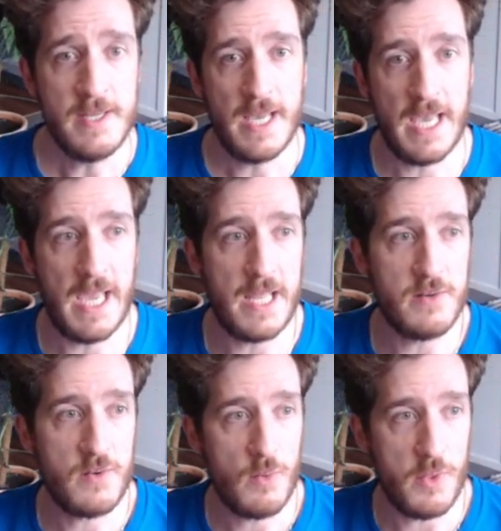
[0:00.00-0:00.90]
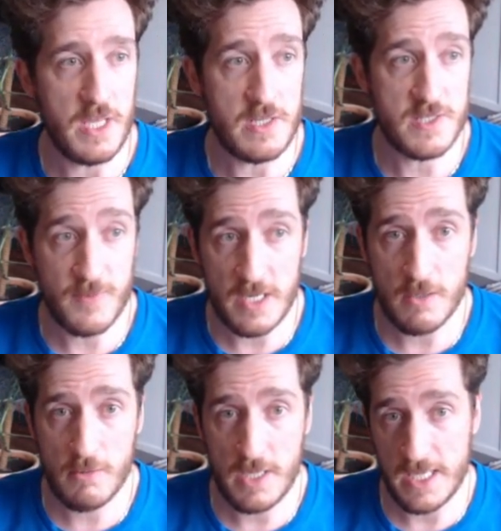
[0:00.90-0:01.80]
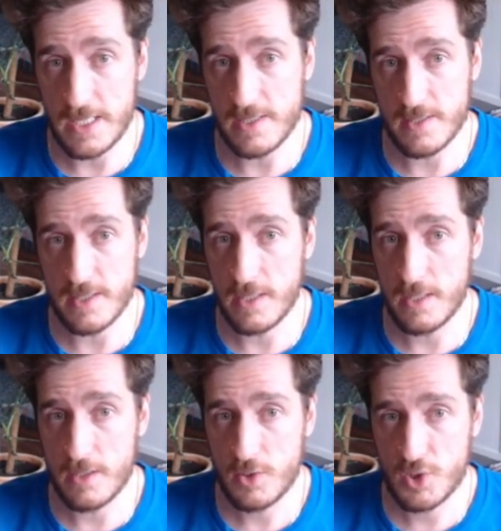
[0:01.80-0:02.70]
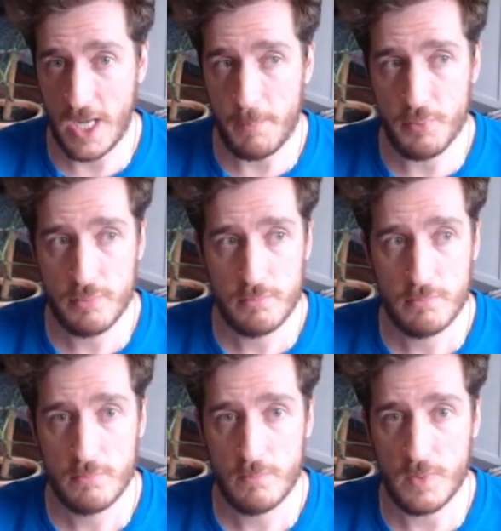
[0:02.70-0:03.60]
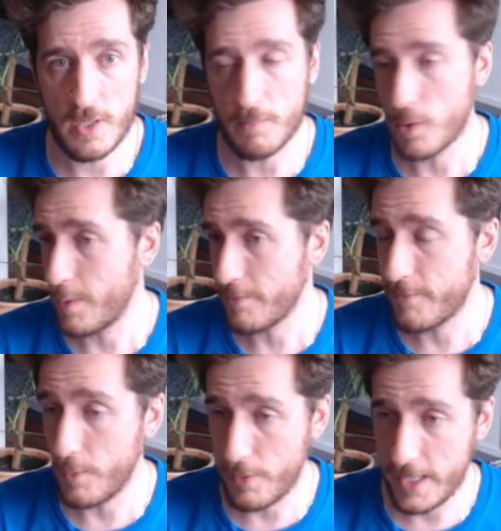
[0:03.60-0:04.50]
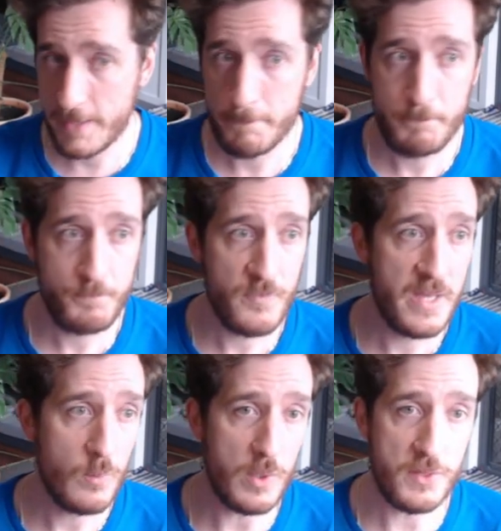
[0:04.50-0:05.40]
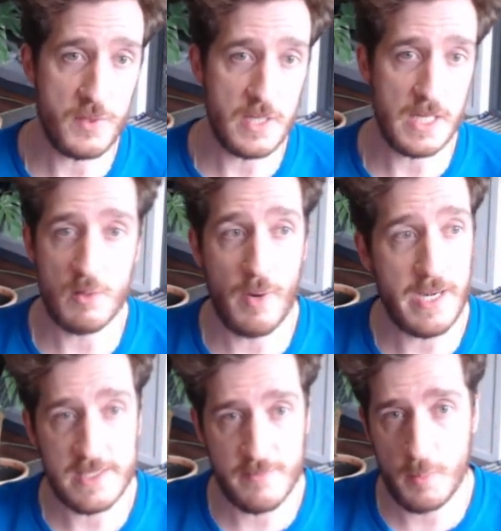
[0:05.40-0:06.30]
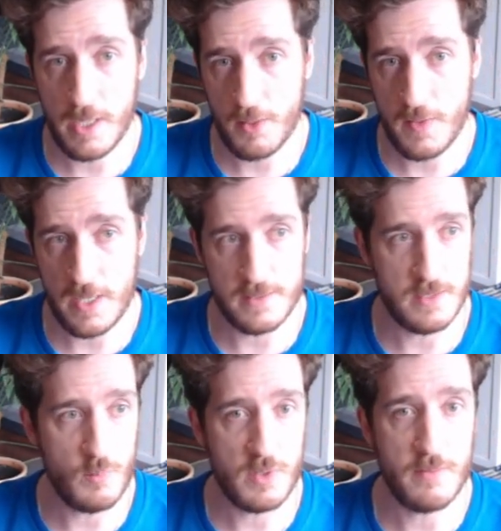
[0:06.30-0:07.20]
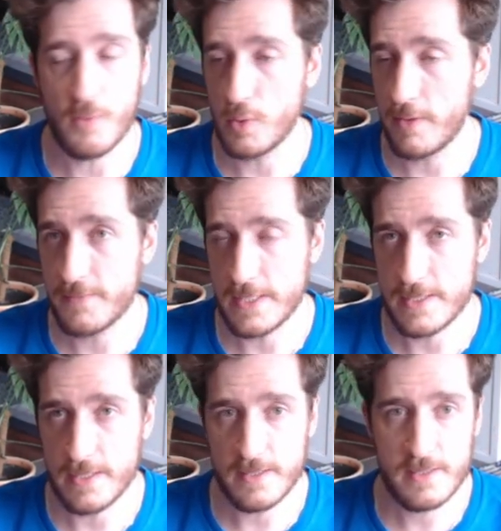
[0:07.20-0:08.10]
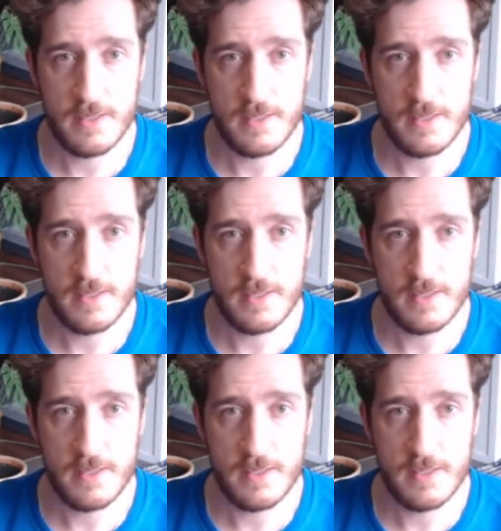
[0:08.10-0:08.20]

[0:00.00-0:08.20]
and the sphere is the shape that I'm going for there, with the inner radius of about 1,000 with a fall-off distance.